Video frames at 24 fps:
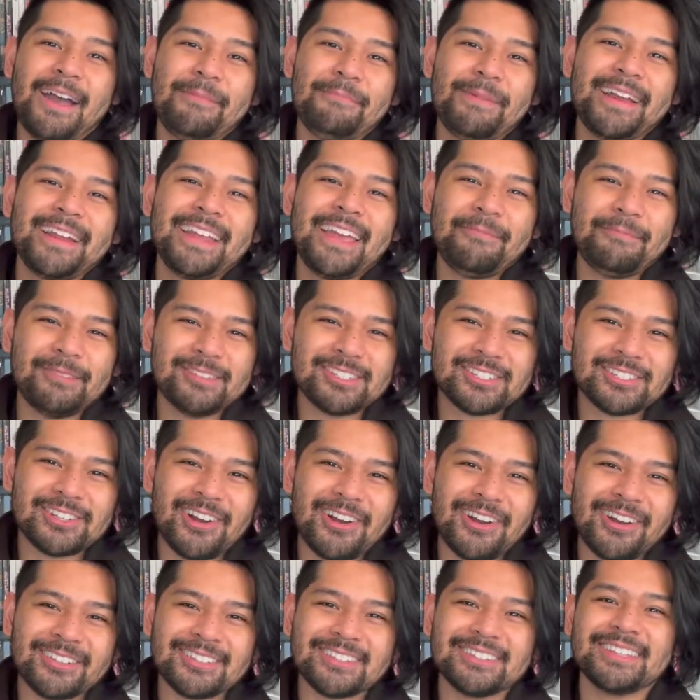my name is
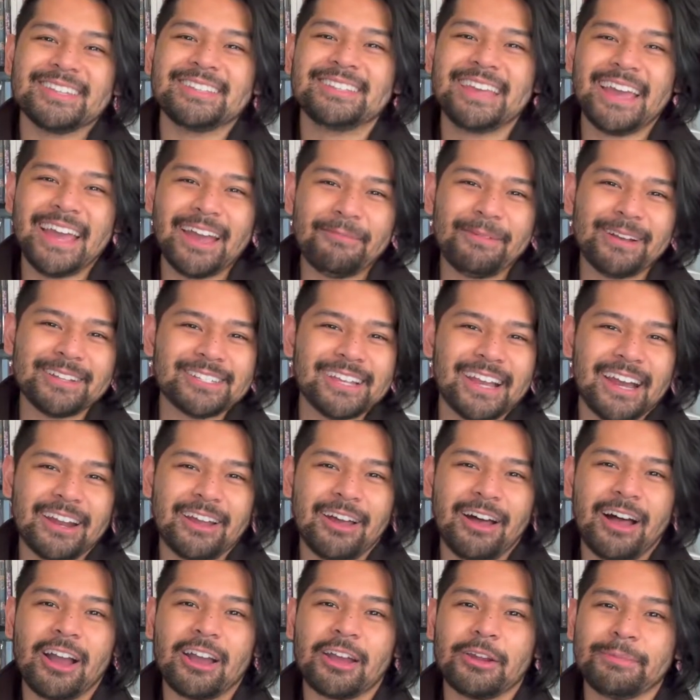Charles, and today on my
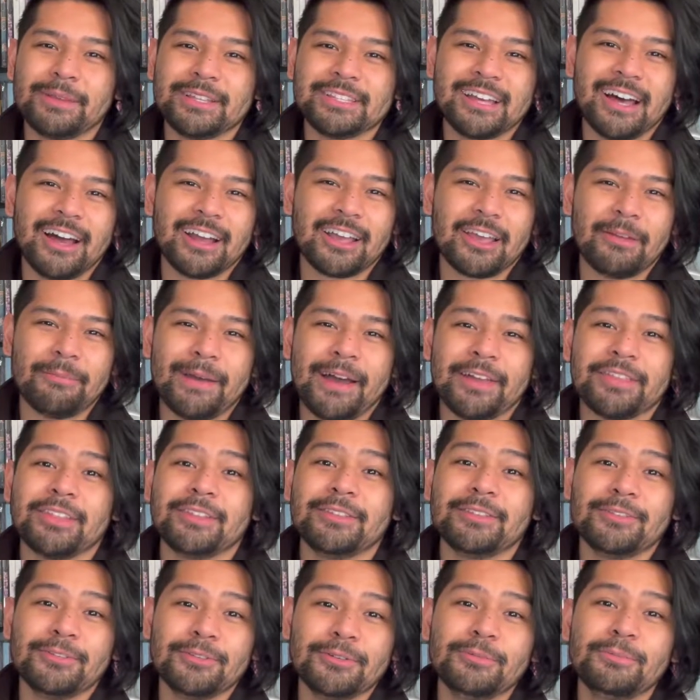channel, I'm going to be talking about the
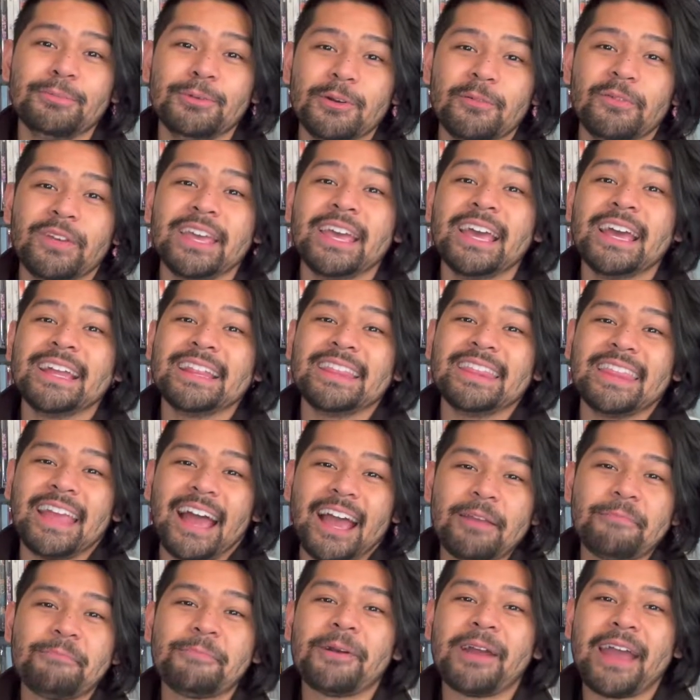new movie
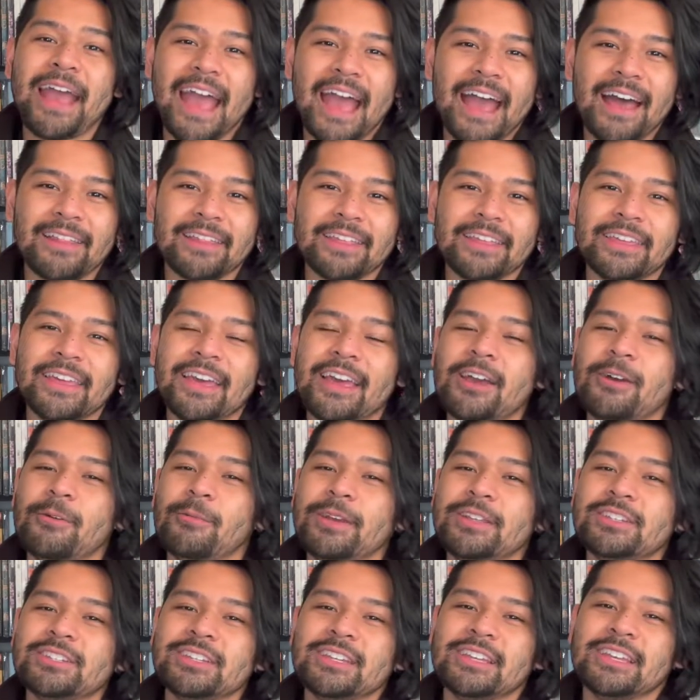Nightmare Alley,
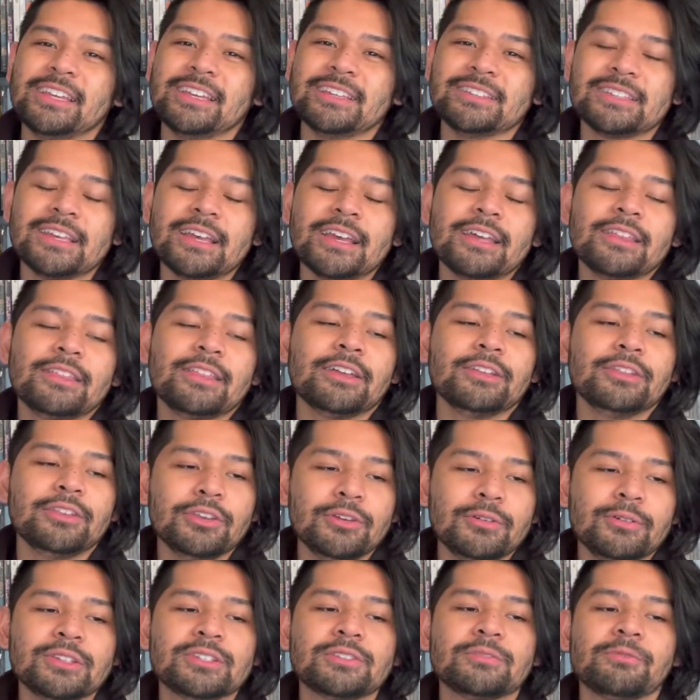which is the
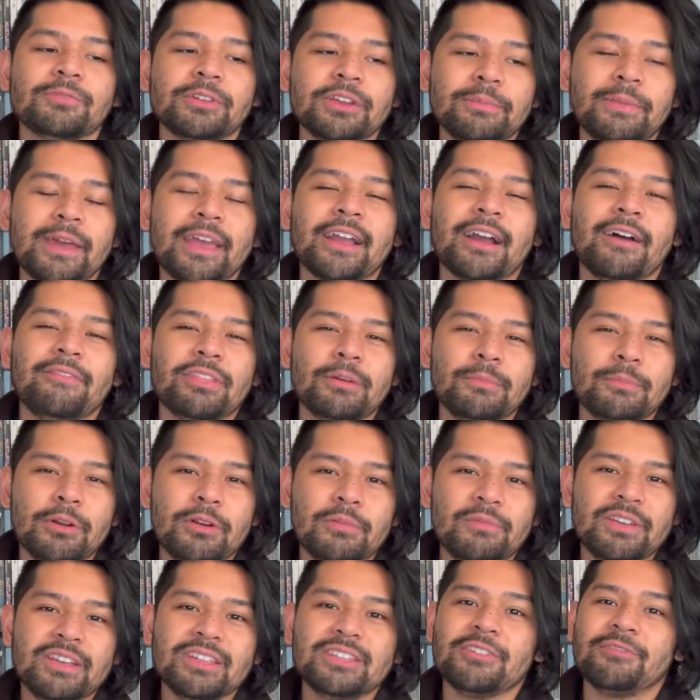newest remake of the
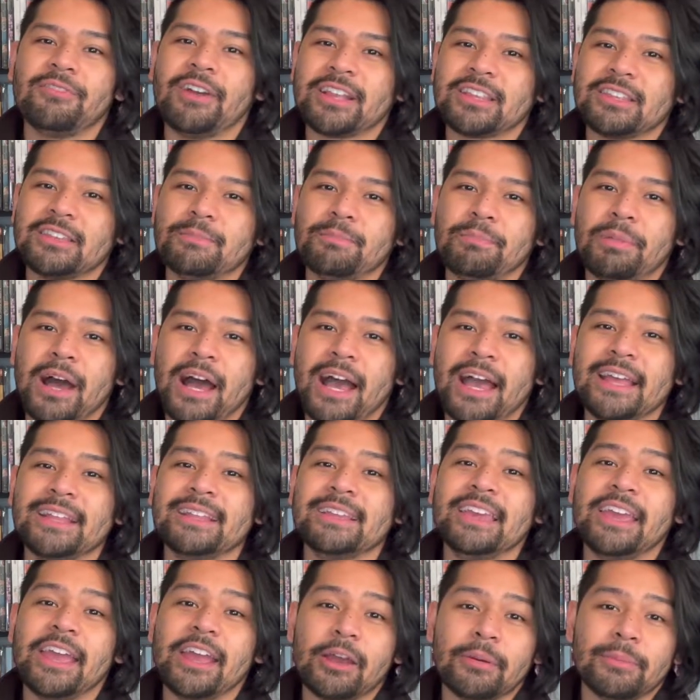movie directed by
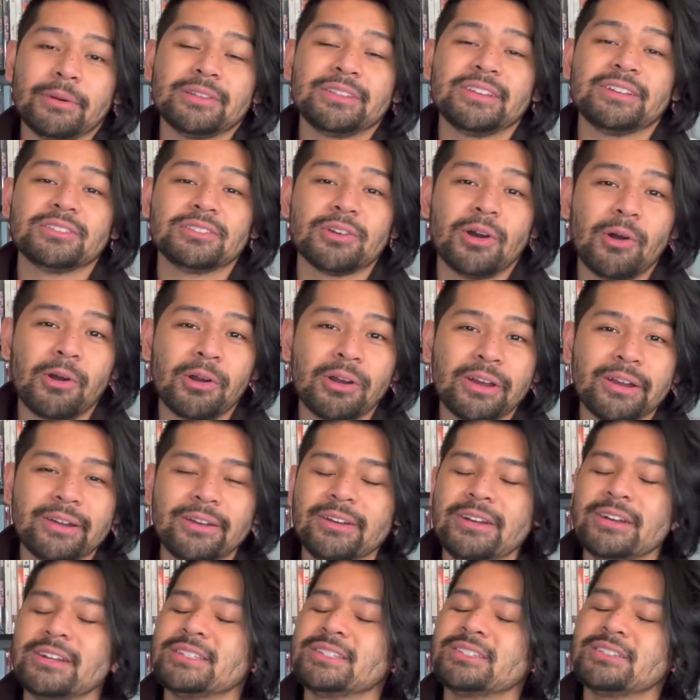Guillermo del
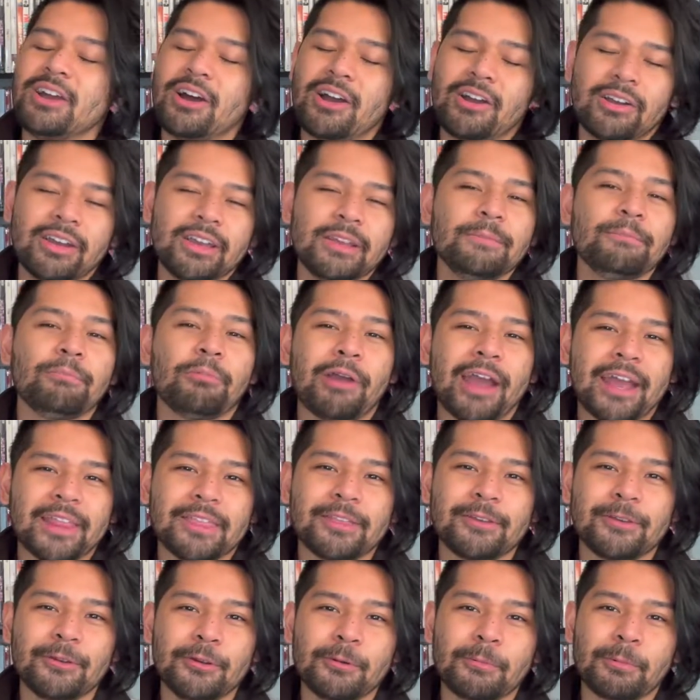Toro, starring
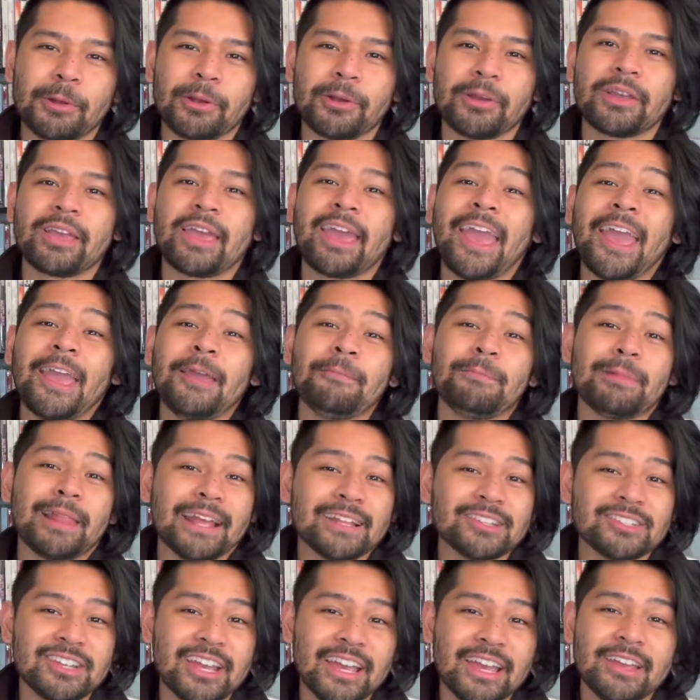Bradley Cooper, Cate
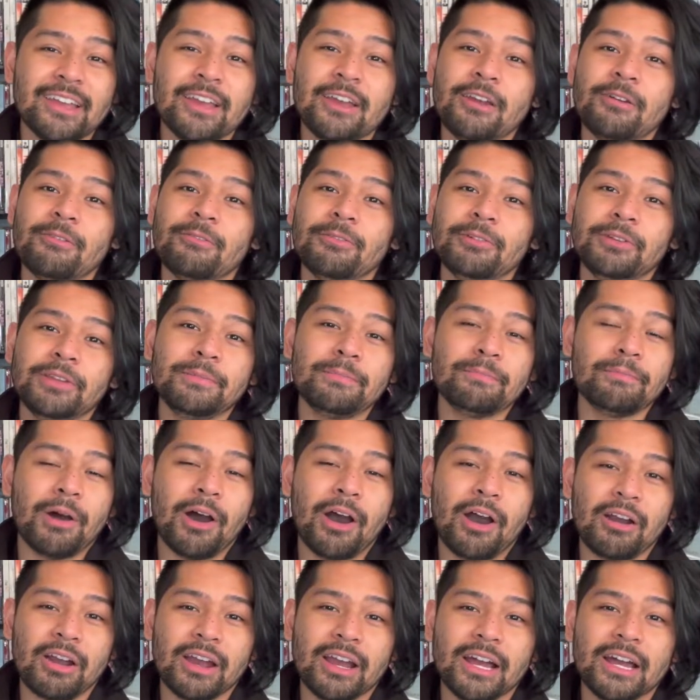Blanchett, Rooney
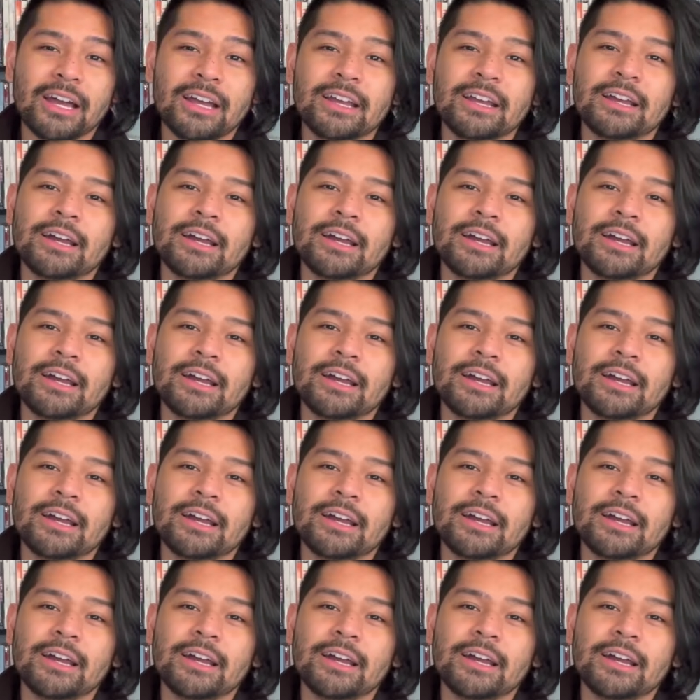Mara,